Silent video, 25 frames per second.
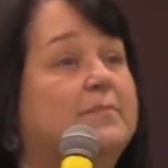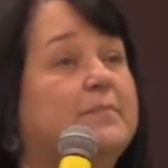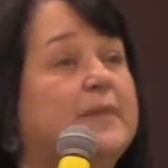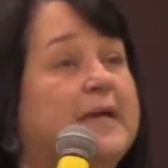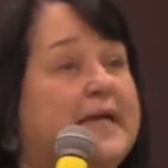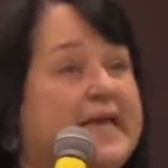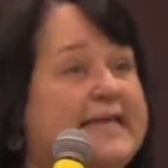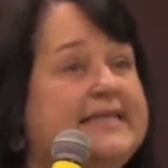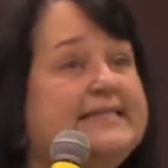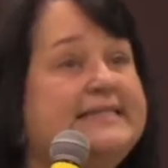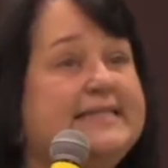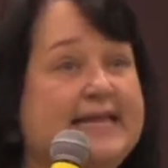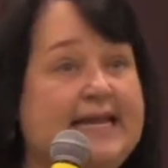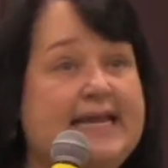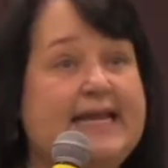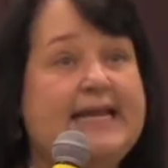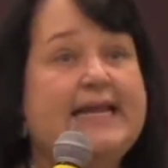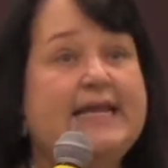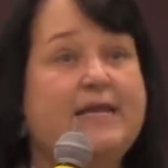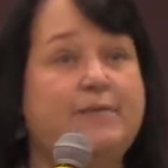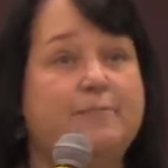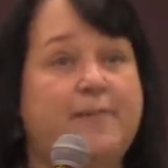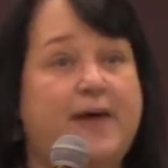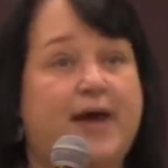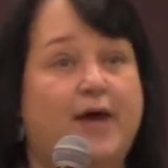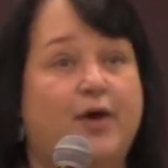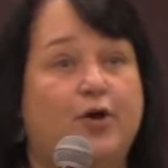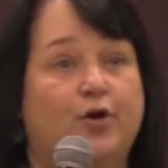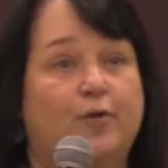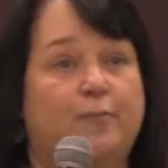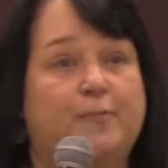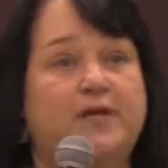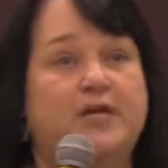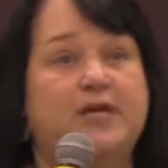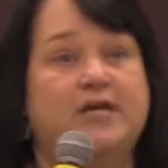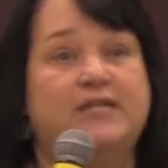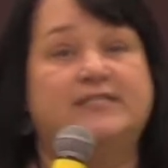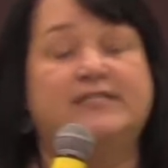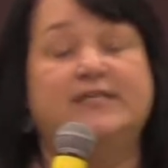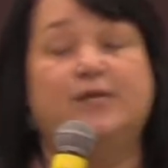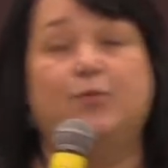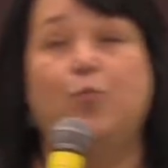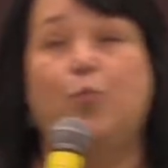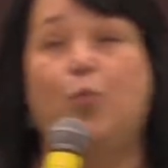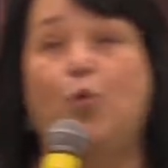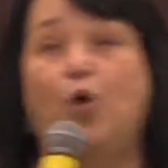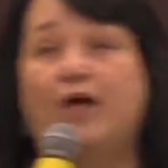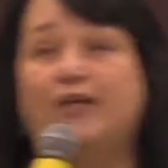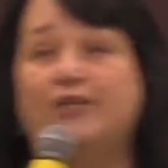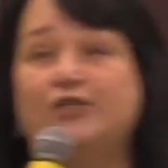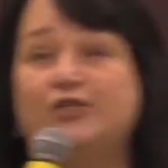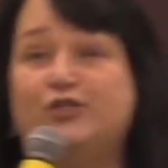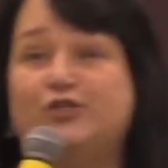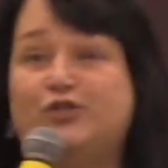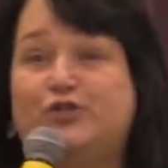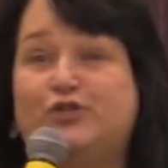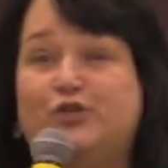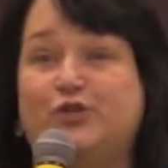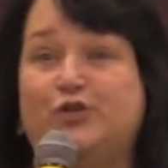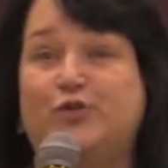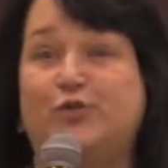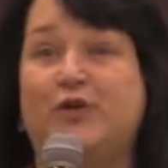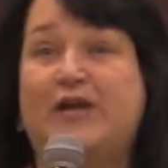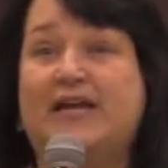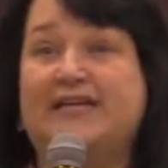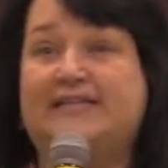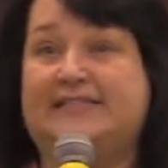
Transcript: He's eating better because he wants to